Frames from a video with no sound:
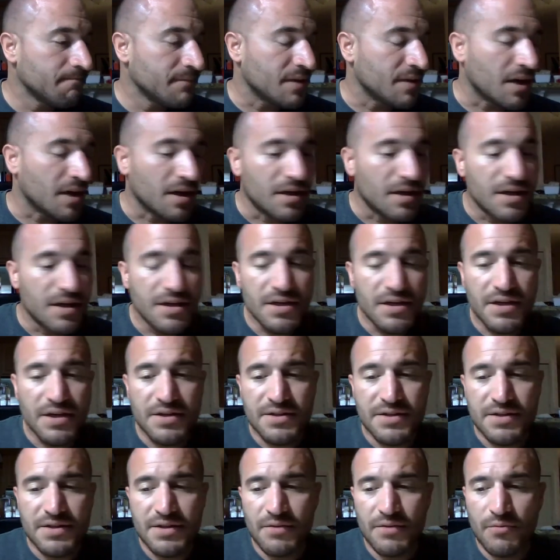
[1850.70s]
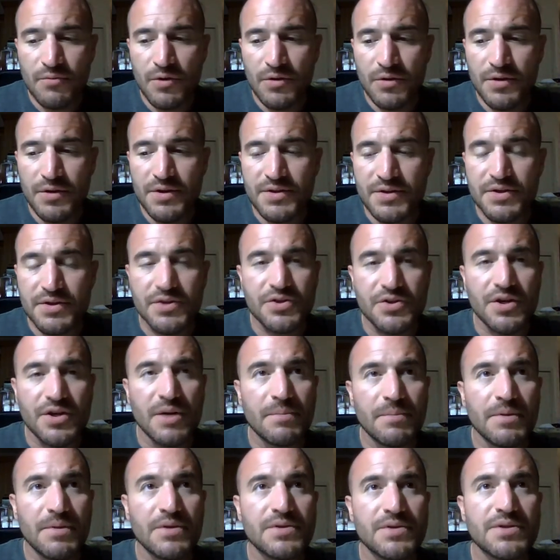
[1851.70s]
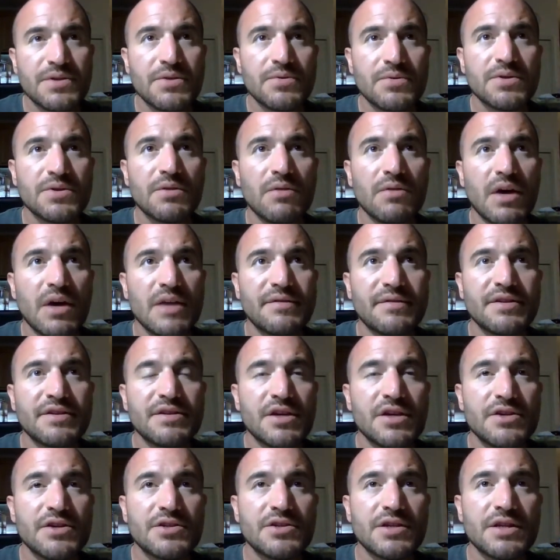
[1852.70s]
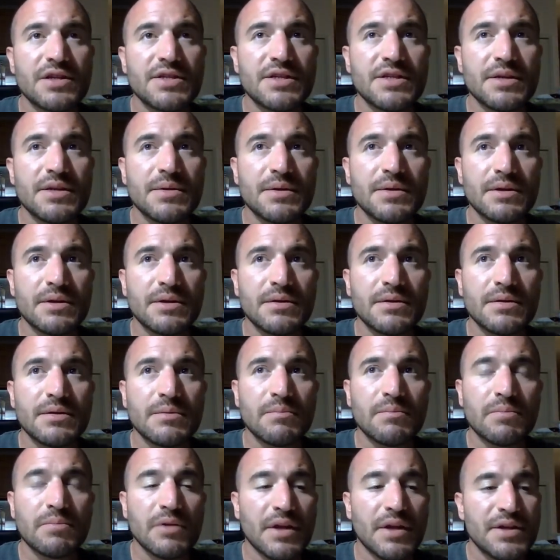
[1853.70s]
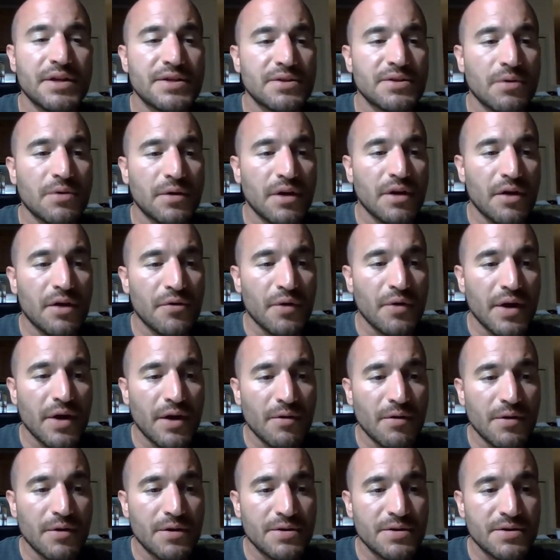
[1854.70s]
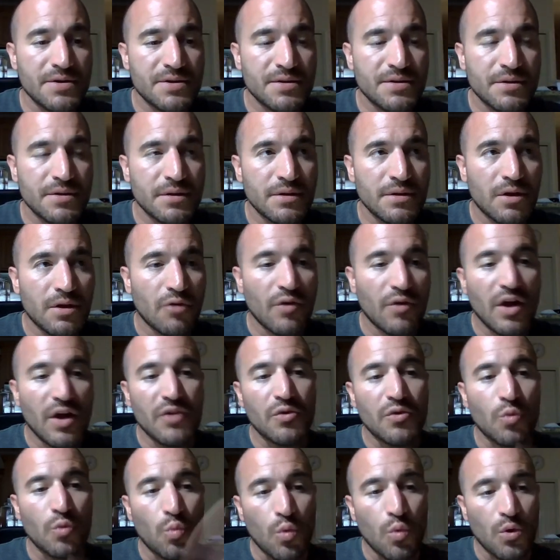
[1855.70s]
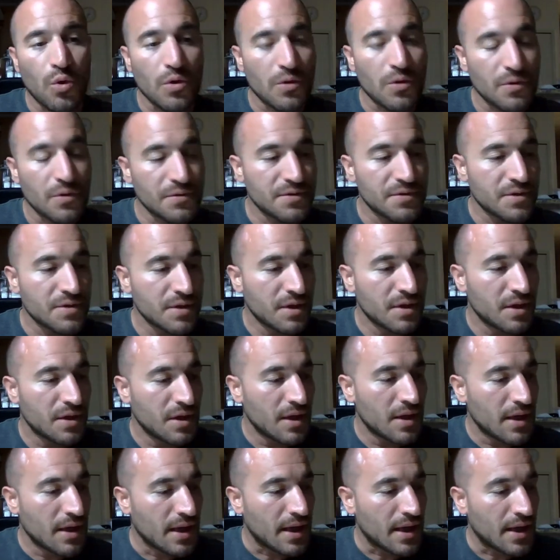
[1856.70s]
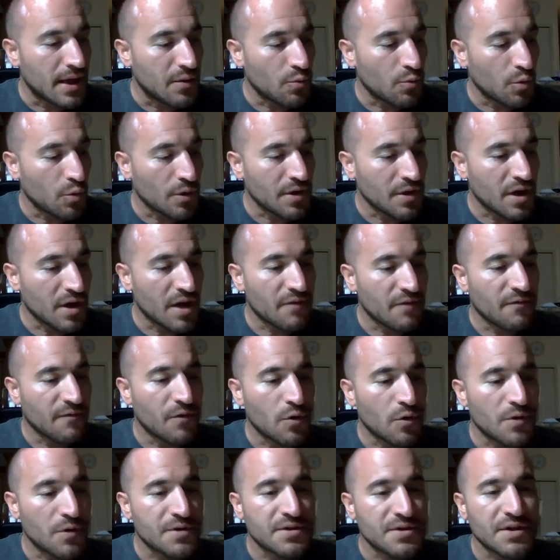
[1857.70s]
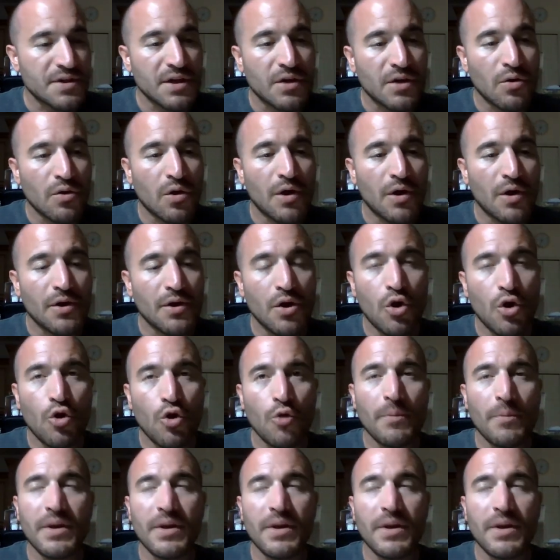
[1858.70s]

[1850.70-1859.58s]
Yeah, it really is a shame because there's a lot of attention that's getting placed on other areas around the world, and we're not focusing on home.